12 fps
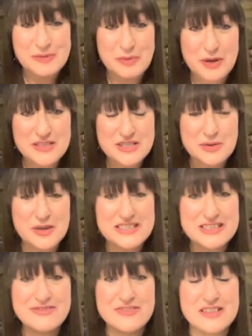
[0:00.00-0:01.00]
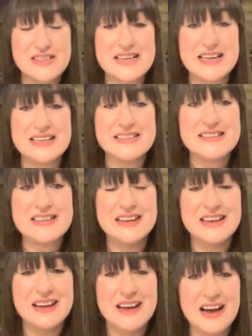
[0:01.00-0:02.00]
as opposed to our differences,
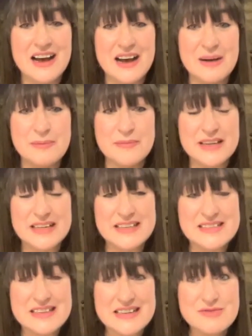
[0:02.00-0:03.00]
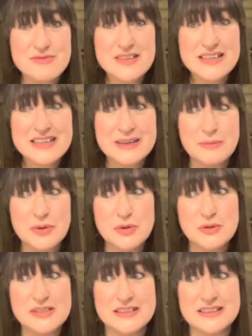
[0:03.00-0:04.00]
is really
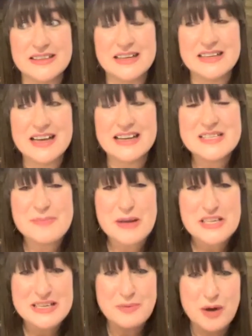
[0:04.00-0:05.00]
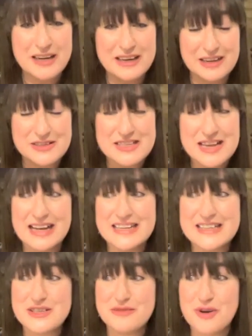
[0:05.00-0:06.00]
important, and especially when, like you say,
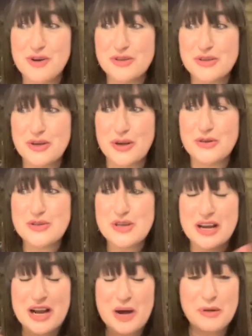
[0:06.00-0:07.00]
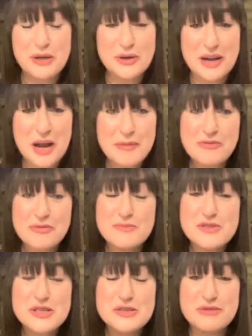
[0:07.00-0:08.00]
Alice, you've got, you know, a couple who are coming from
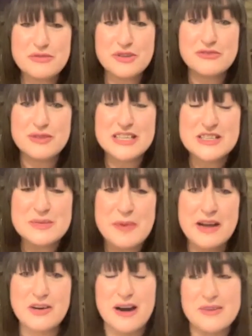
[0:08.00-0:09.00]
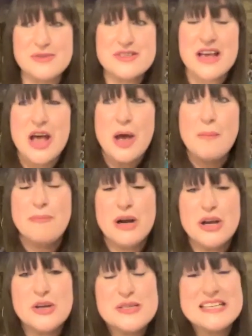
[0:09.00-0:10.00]
two different religious backgrounds,
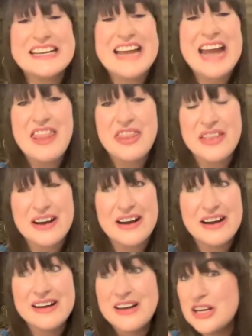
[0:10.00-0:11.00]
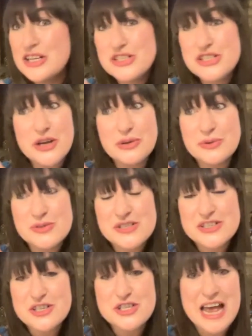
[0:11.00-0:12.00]
but who together don't
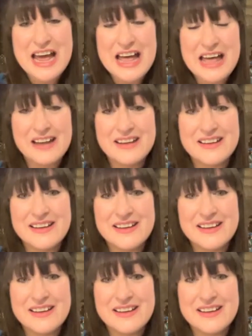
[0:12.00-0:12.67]
share